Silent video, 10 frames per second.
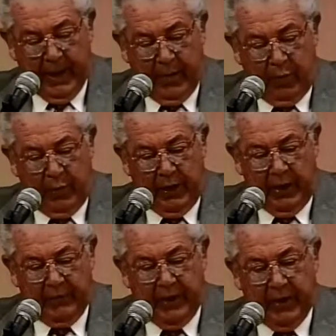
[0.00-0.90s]
We
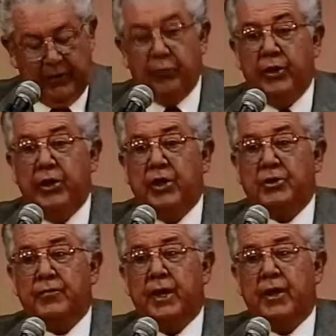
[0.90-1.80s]
have had three years of
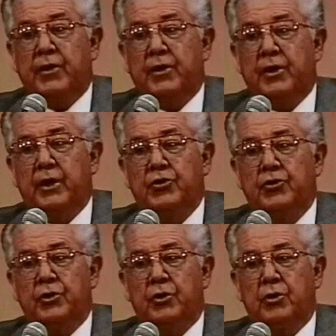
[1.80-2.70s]
downturn, as you
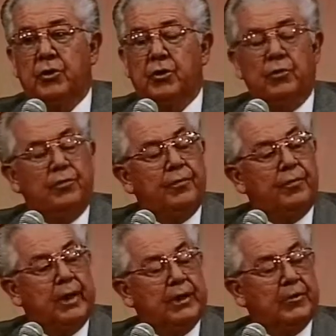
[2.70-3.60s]
all know.
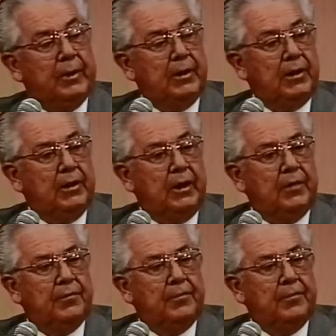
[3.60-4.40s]
Things have been a little tough.